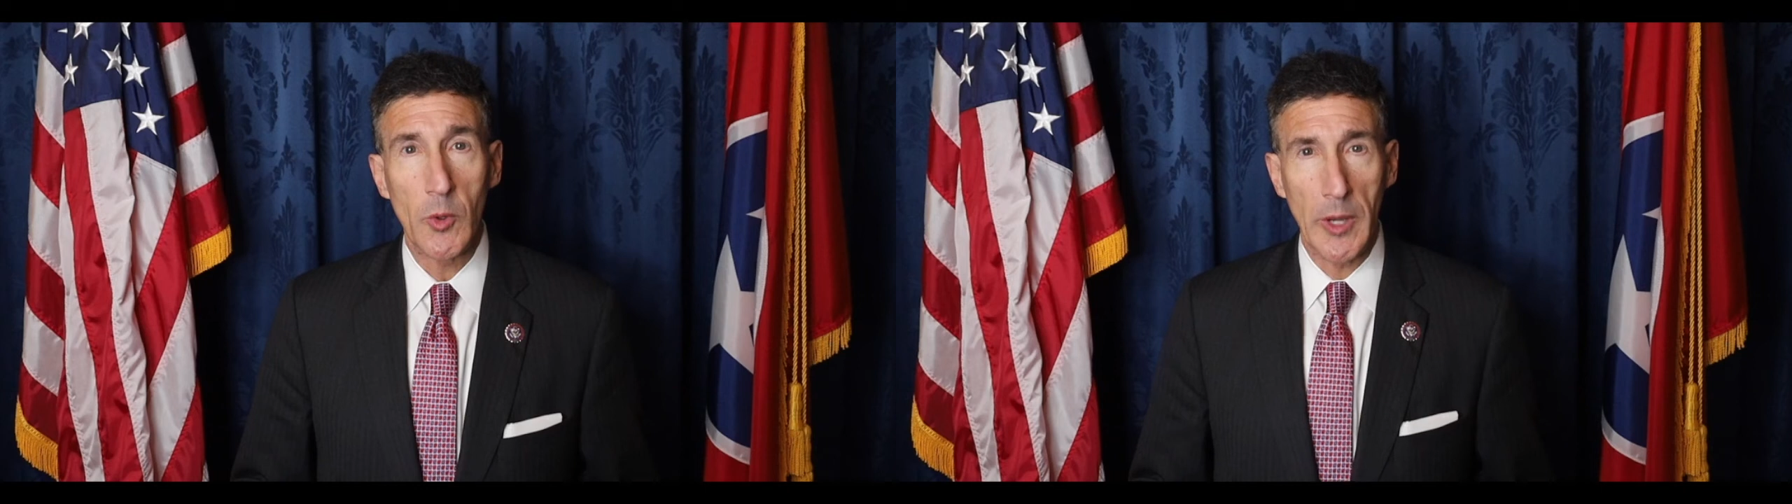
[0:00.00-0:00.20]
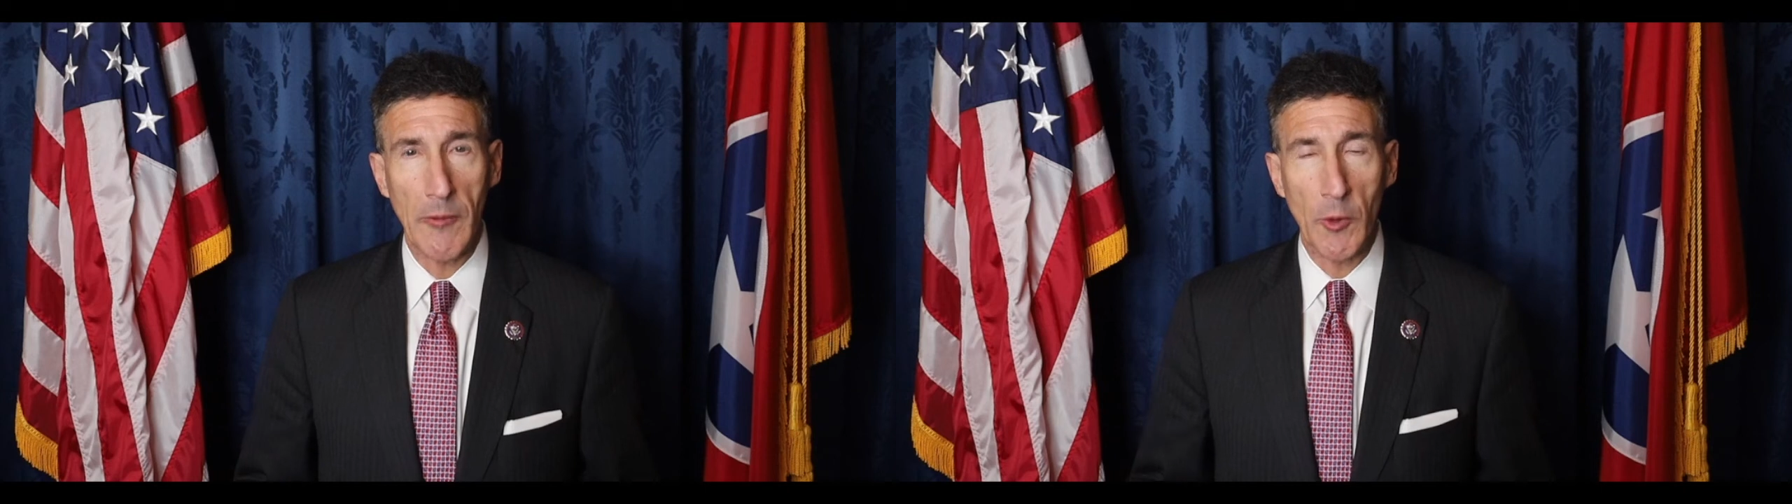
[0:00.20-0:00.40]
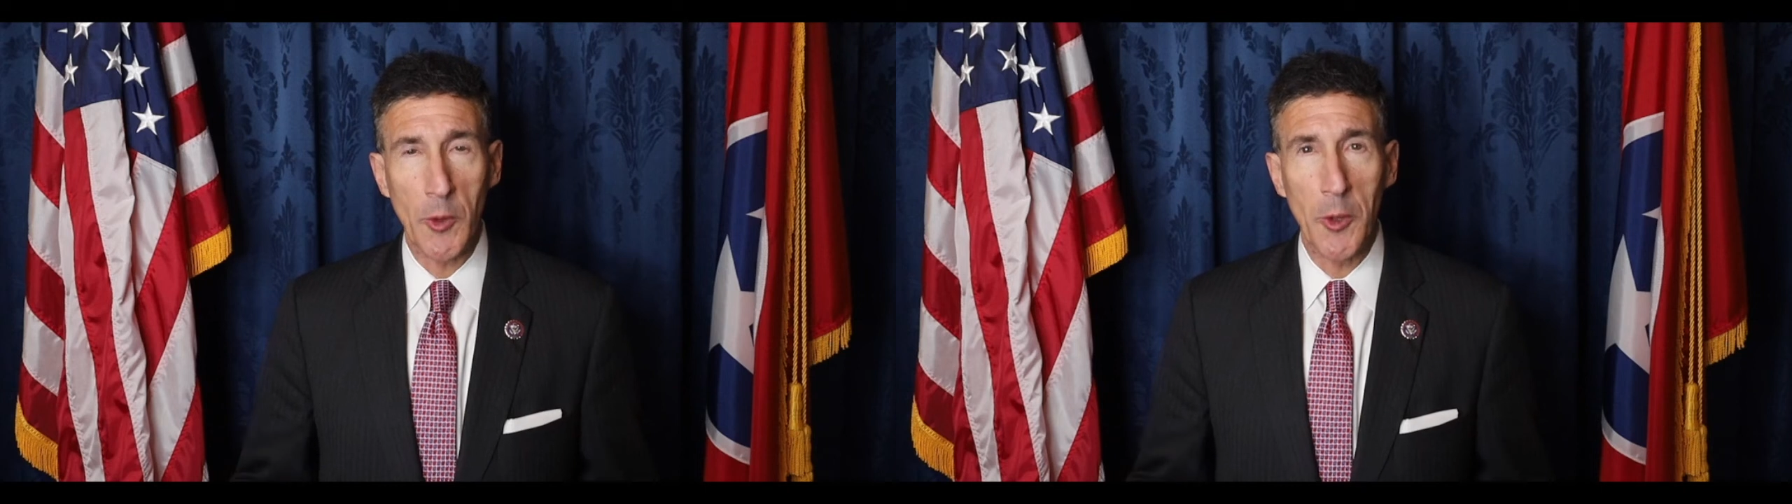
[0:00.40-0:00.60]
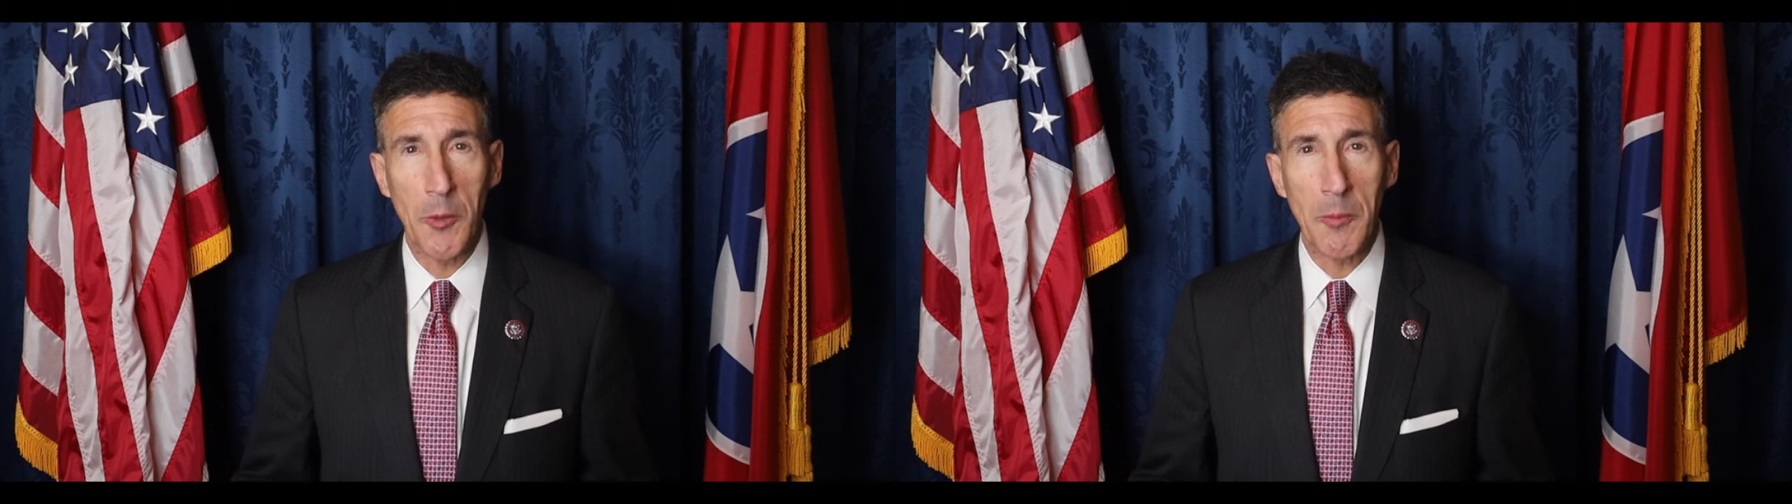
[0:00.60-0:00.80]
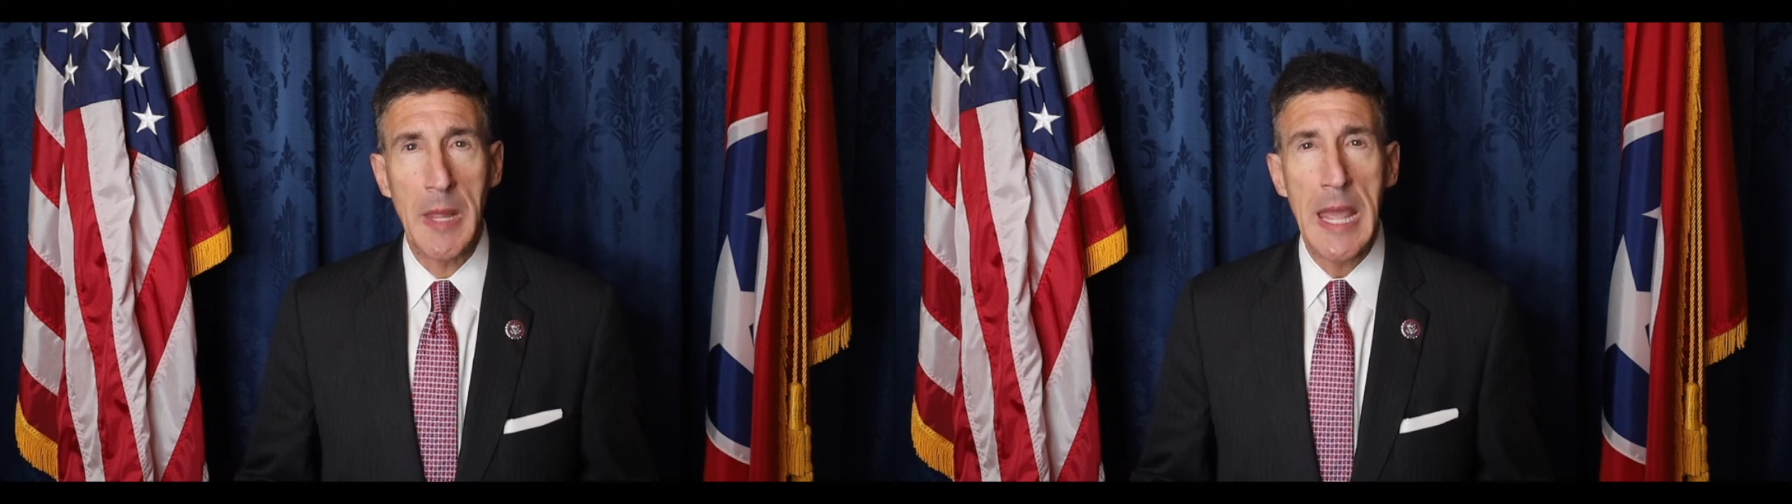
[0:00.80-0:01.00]
Good
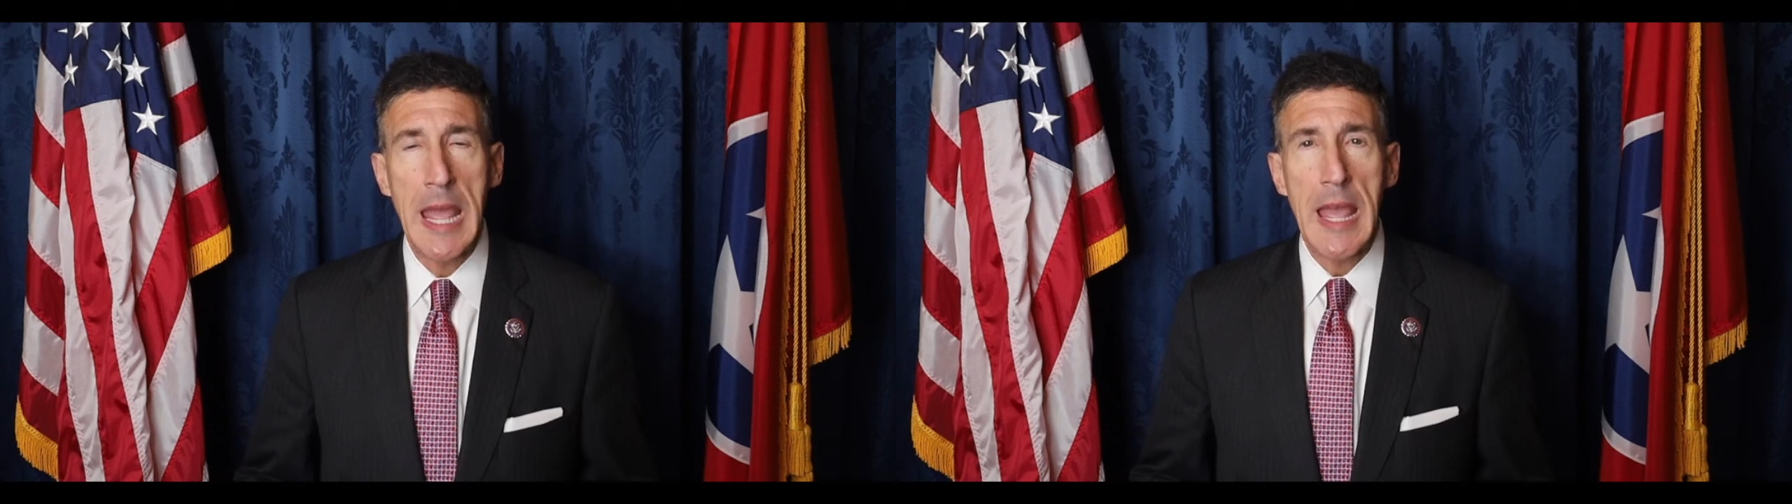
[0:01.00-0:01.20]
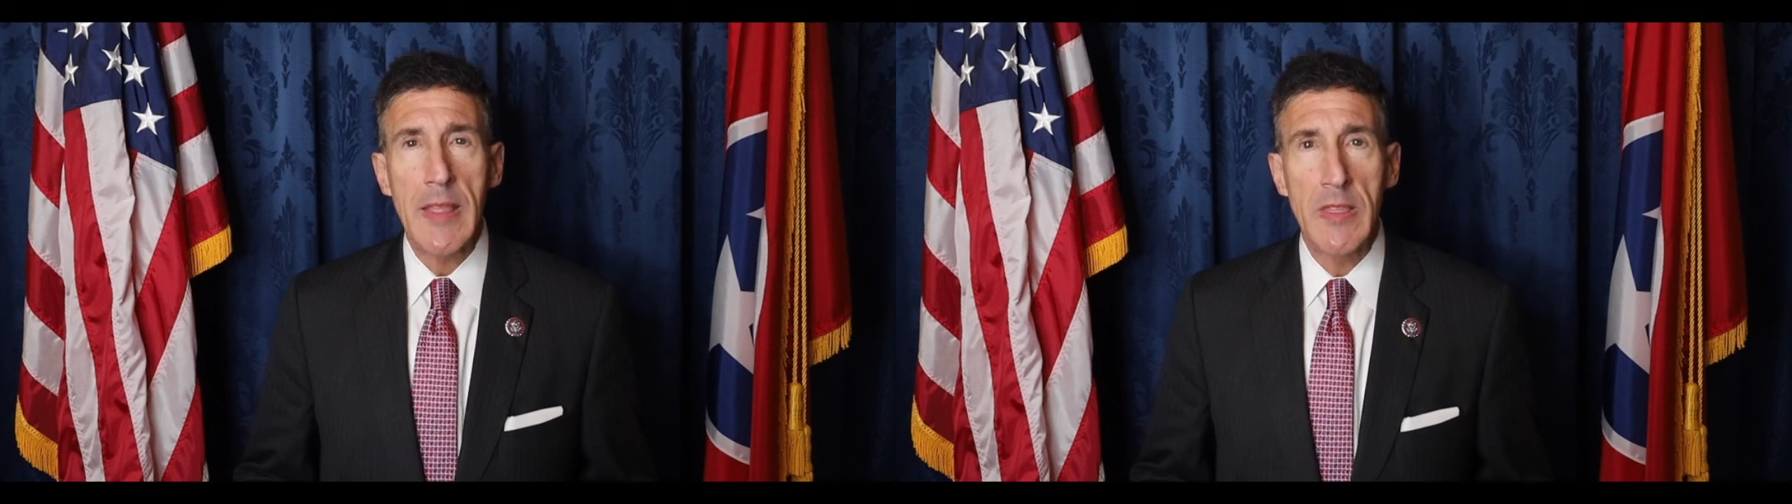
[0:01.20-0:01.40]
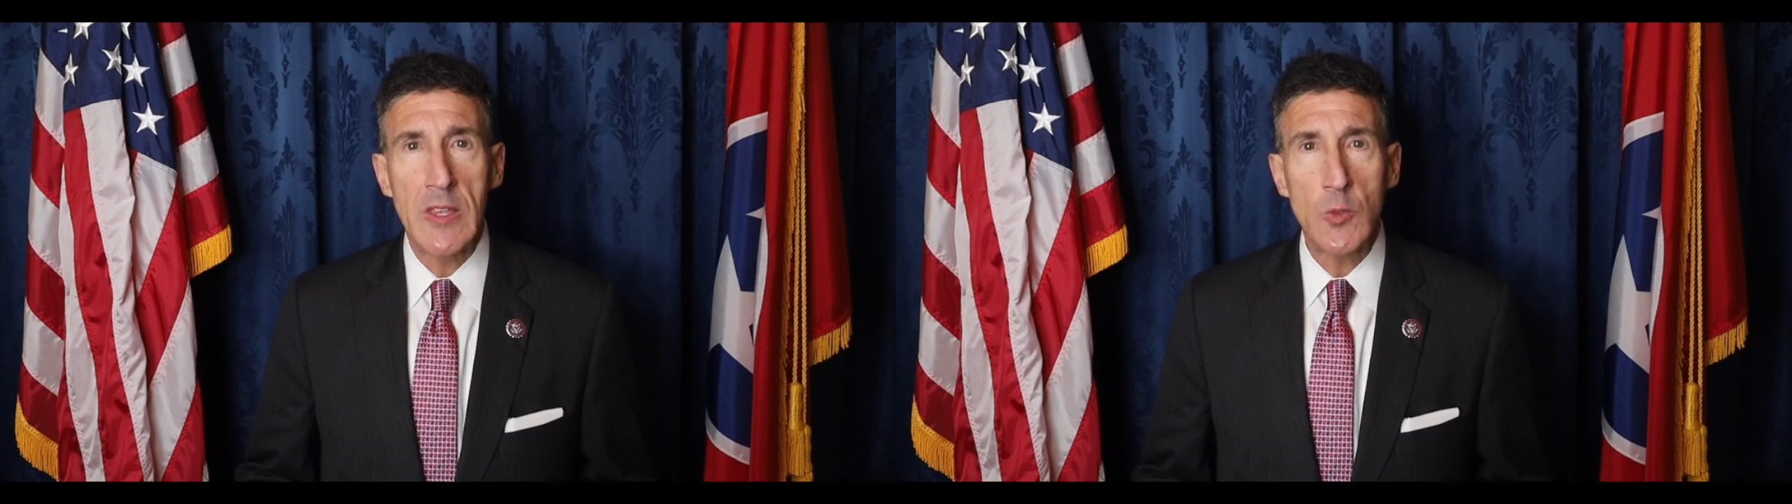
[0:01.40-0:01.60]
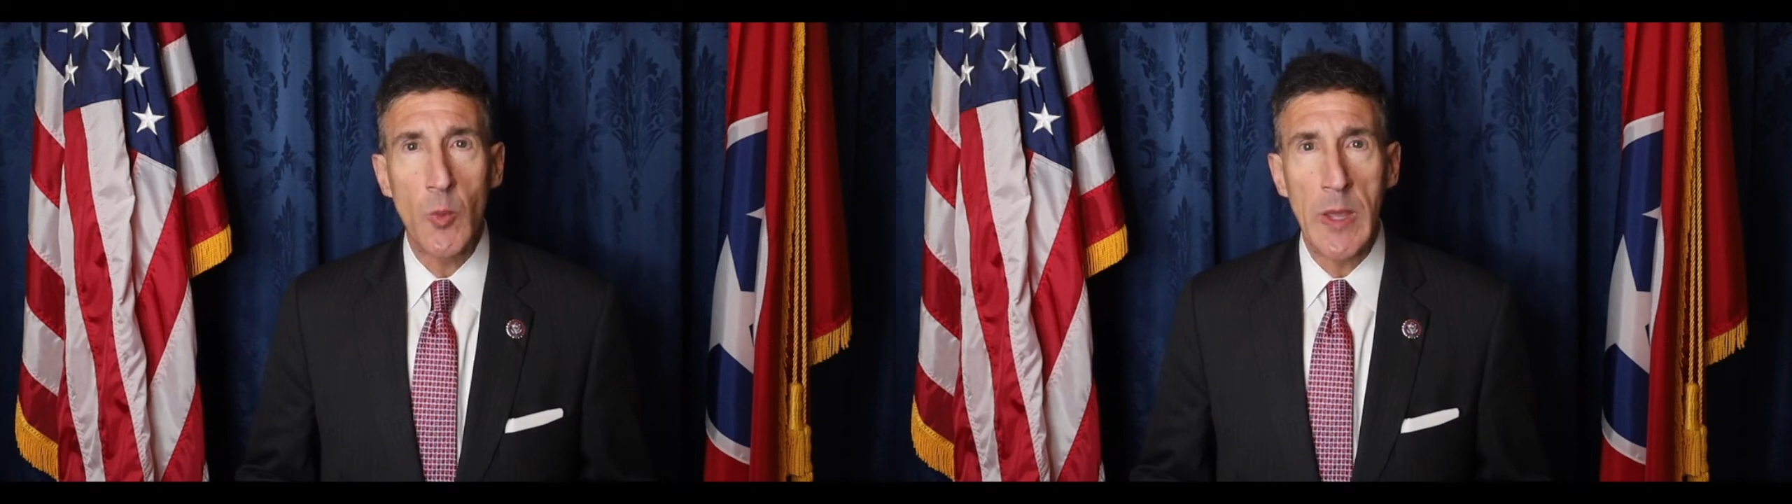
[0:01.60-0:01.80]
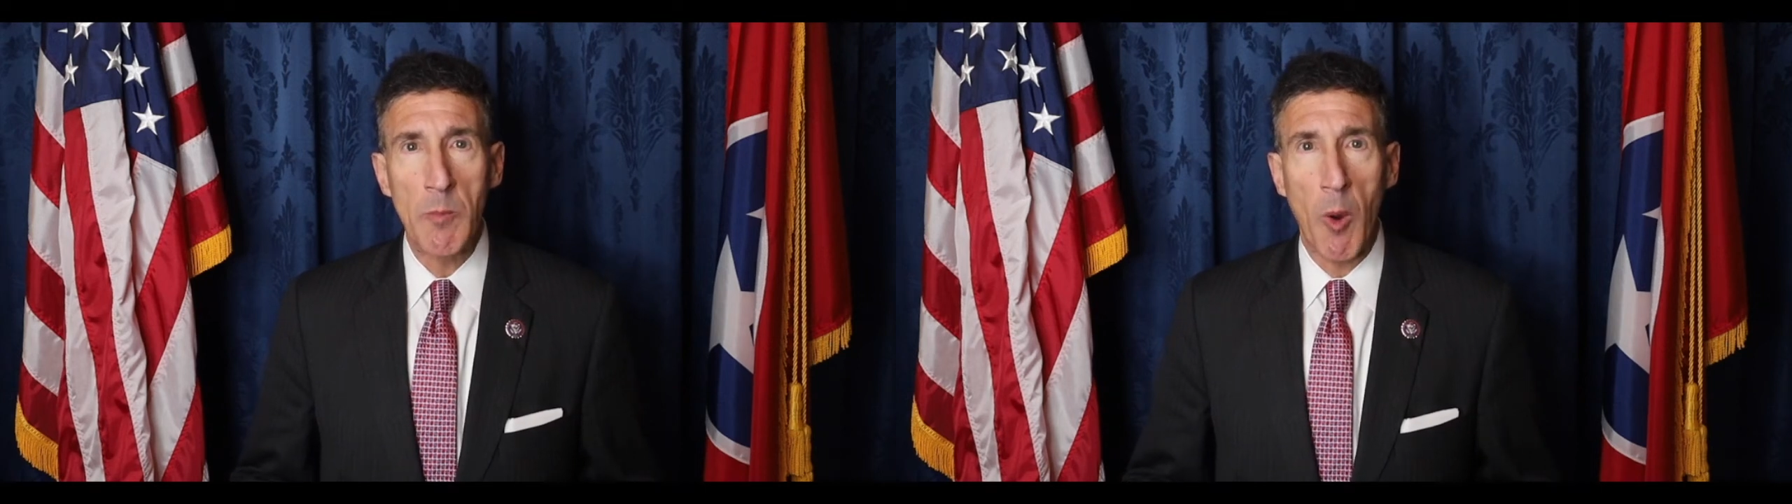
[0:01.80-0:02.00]
afternoon. This
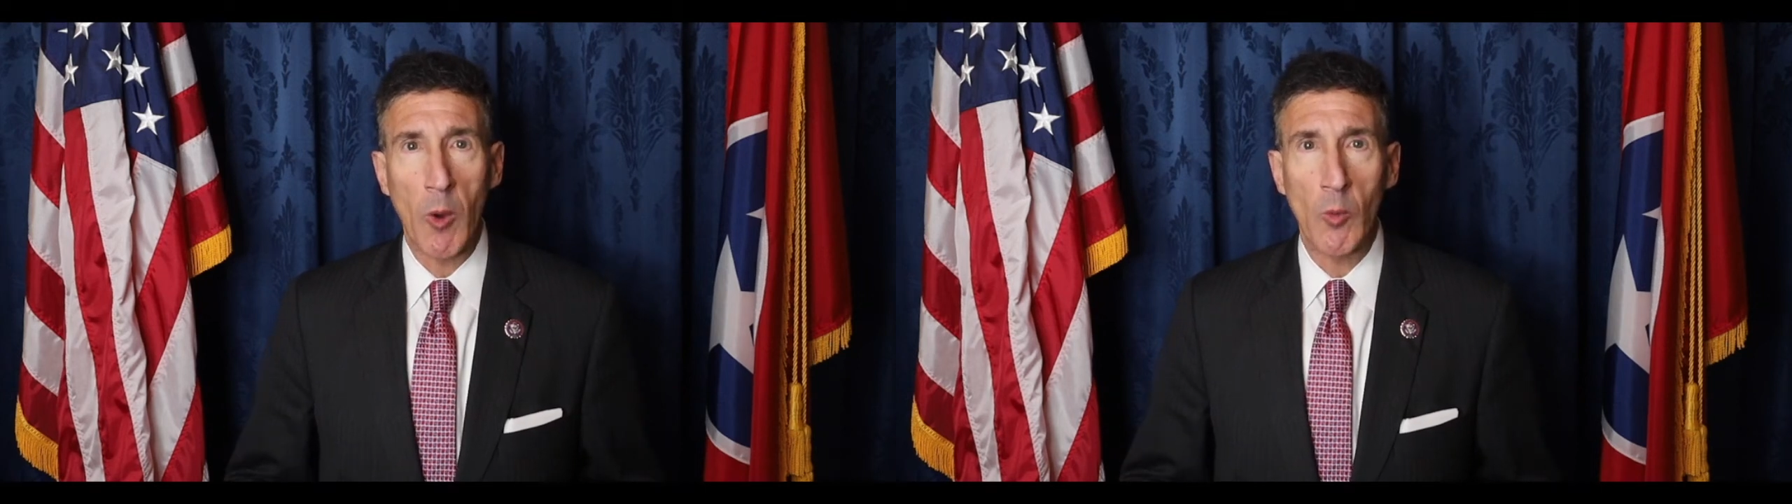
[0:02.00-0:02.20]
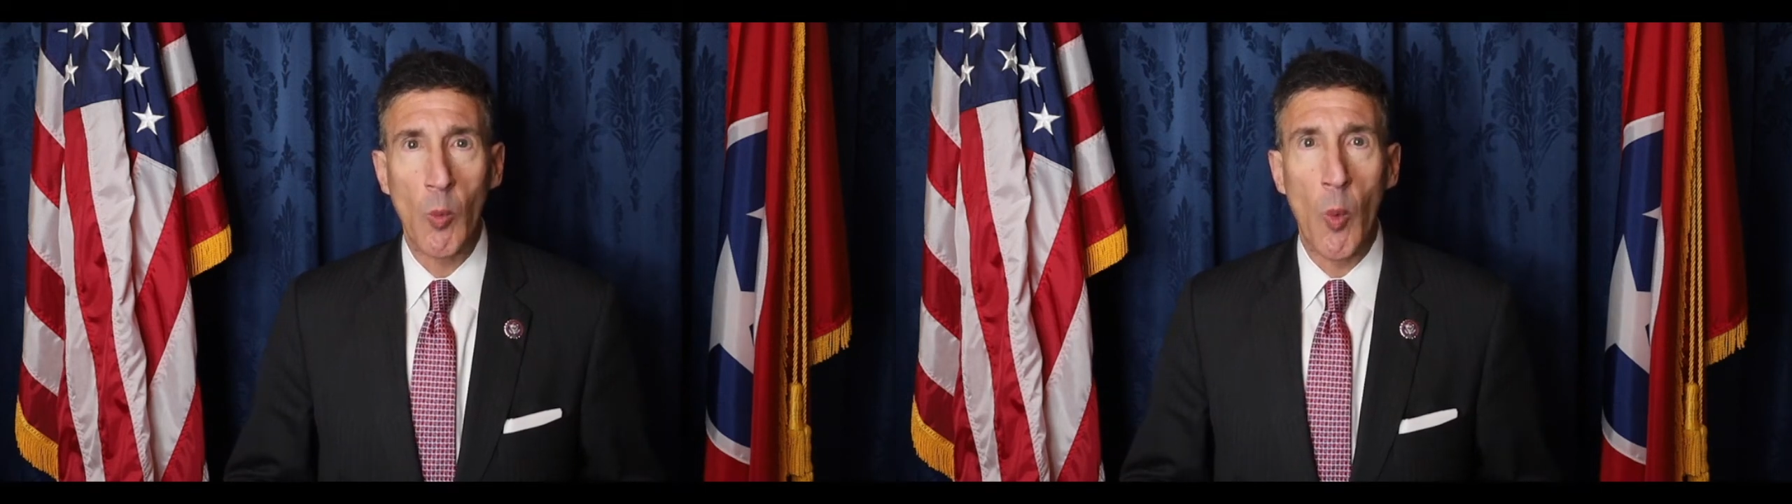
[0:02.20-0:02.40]
week marked